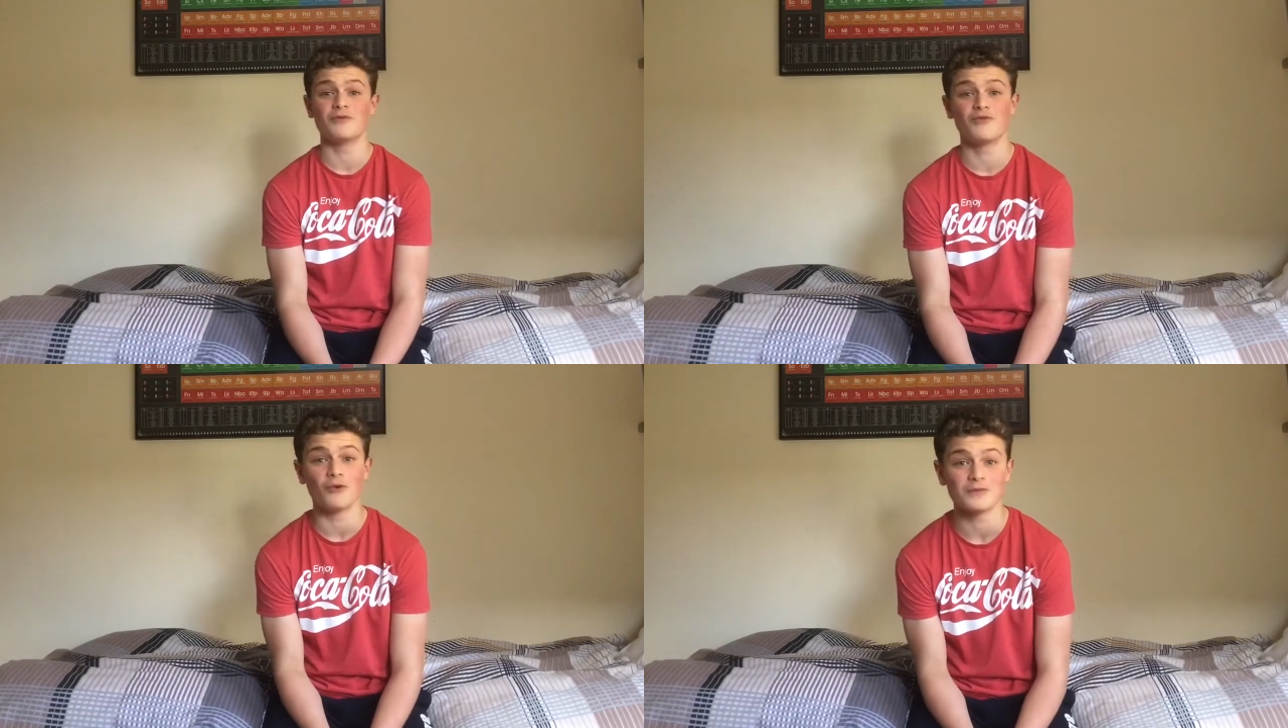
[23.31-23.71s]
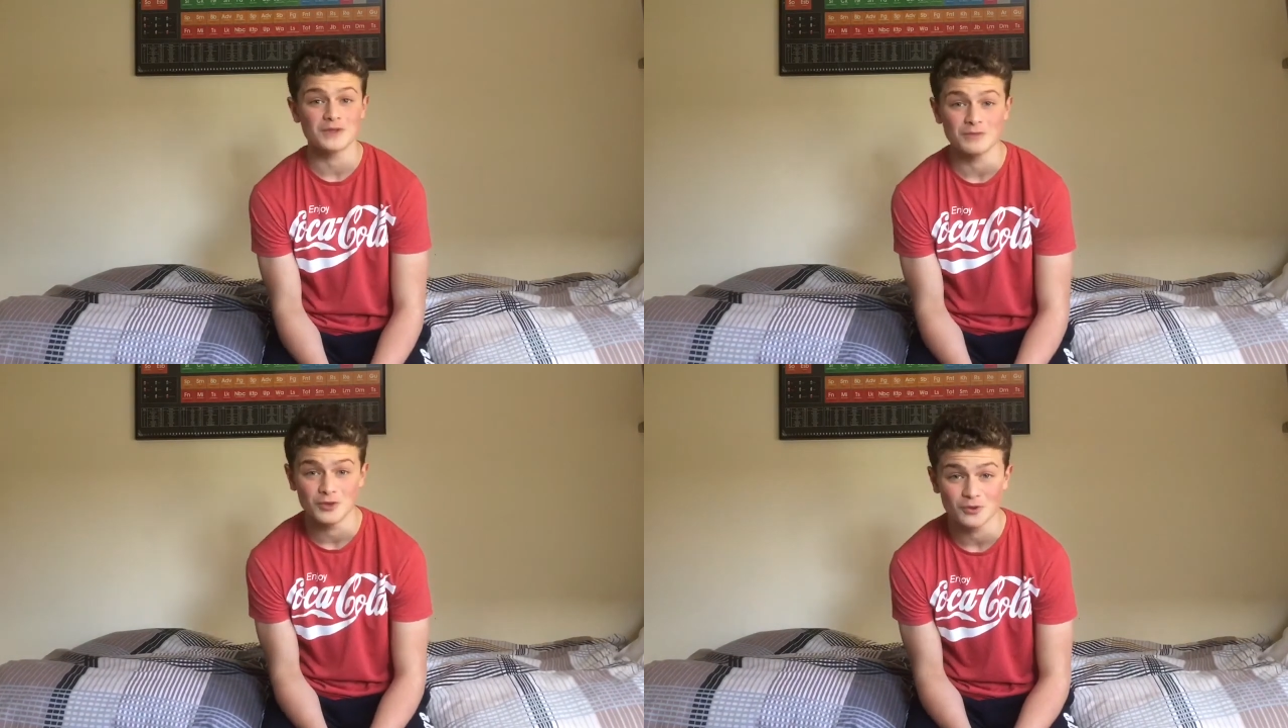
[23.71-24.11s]
perform
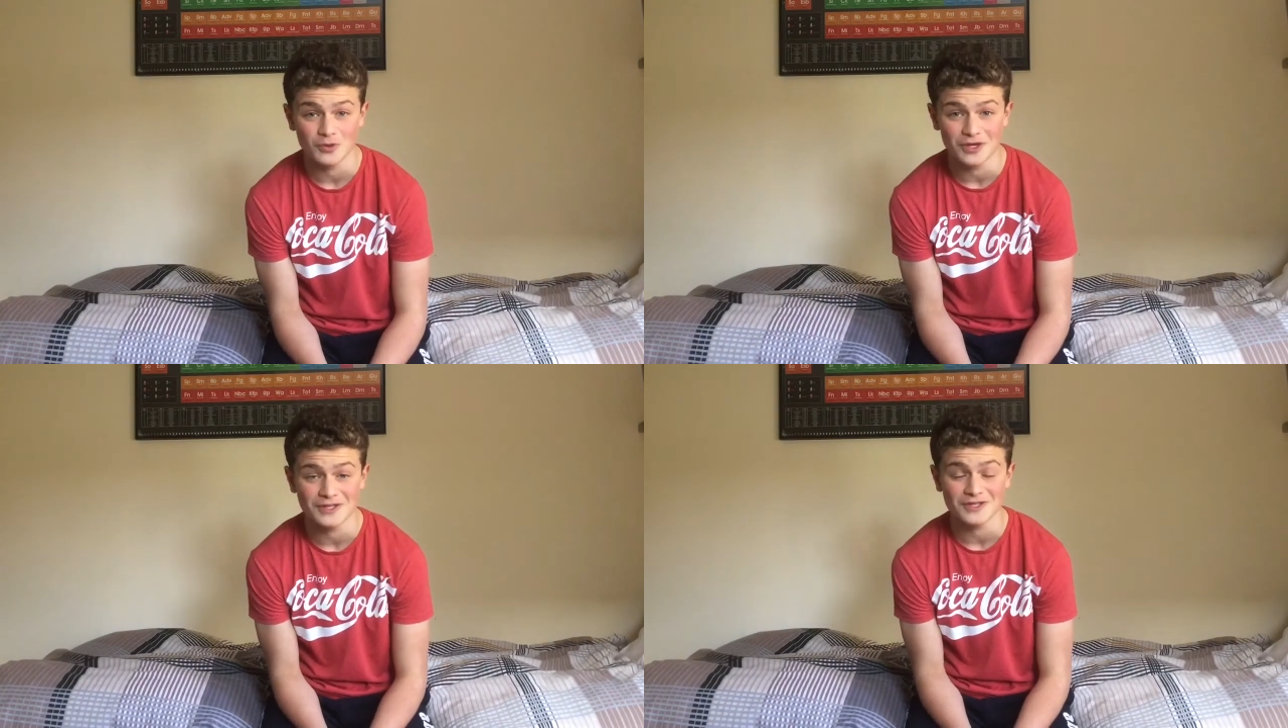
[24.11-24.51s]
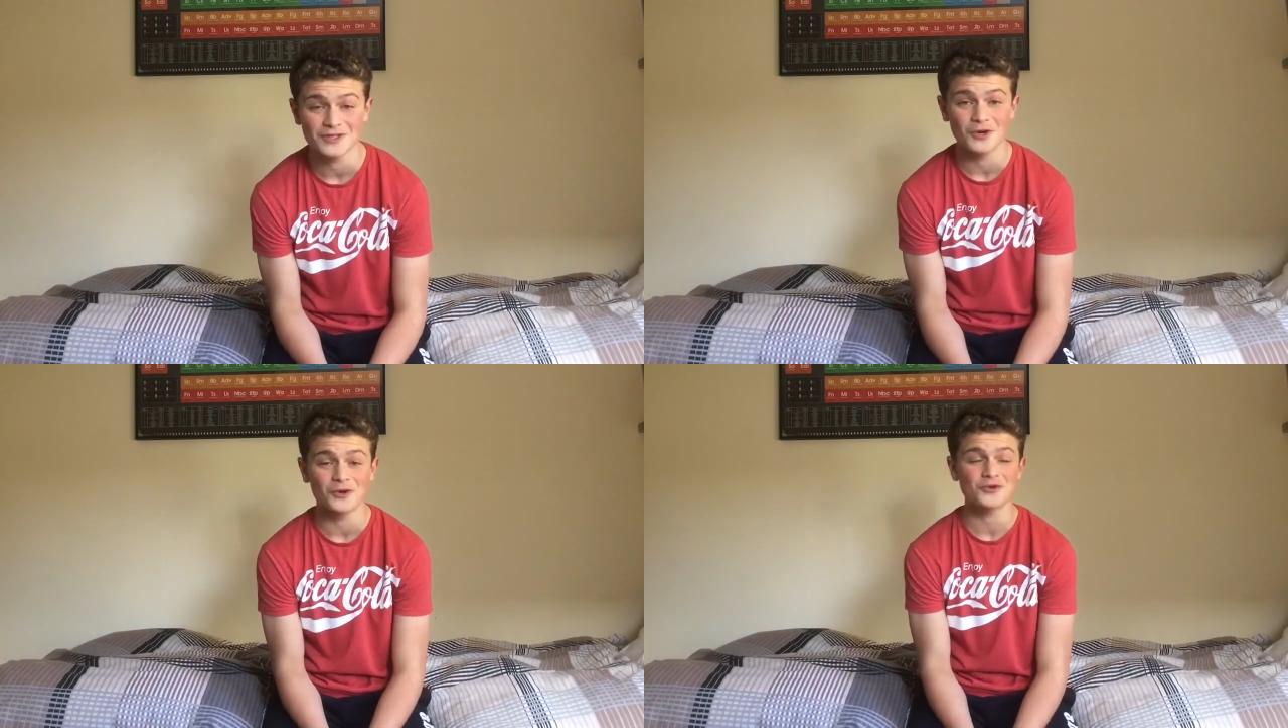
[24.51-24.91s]
some musical theatre
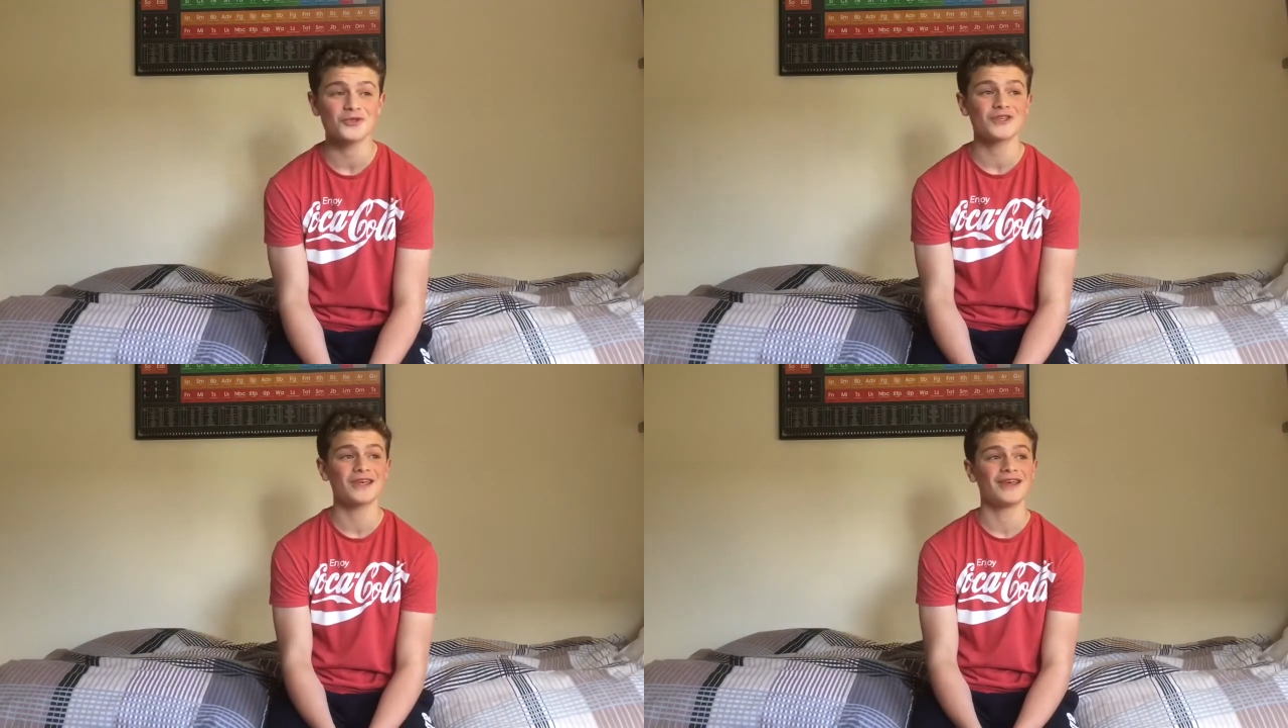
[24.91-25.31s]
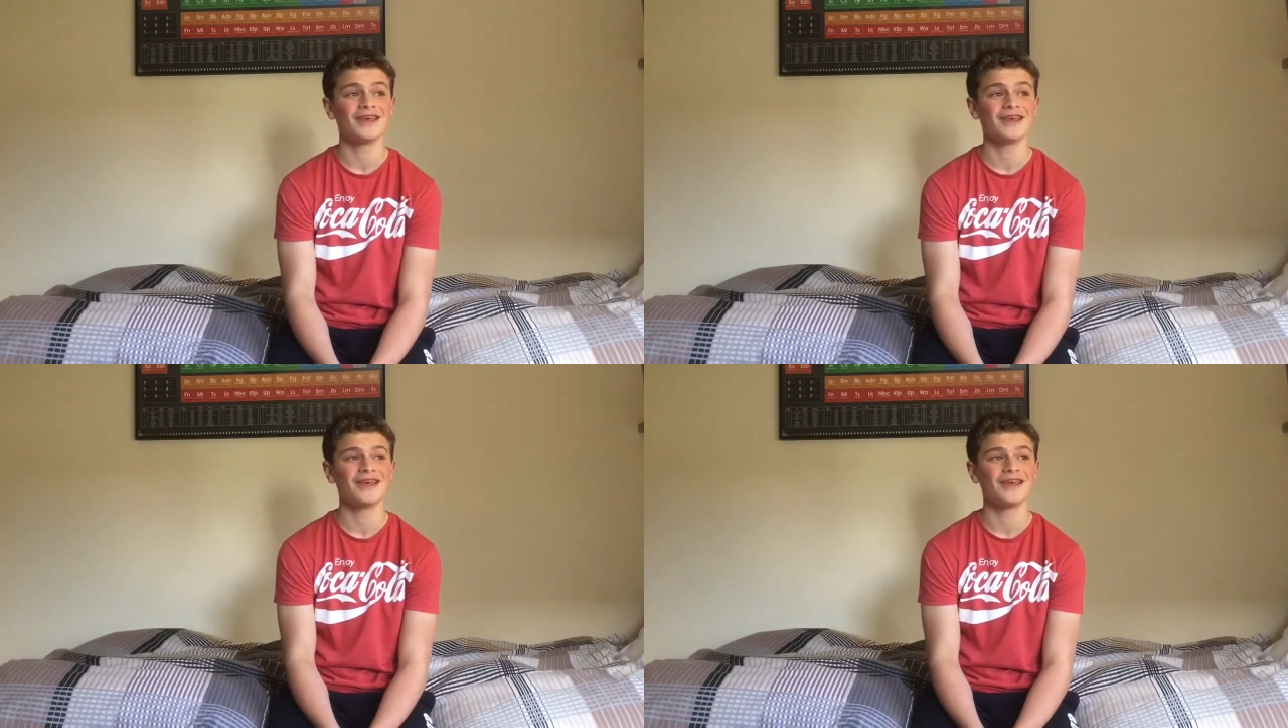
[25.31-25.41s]
songs,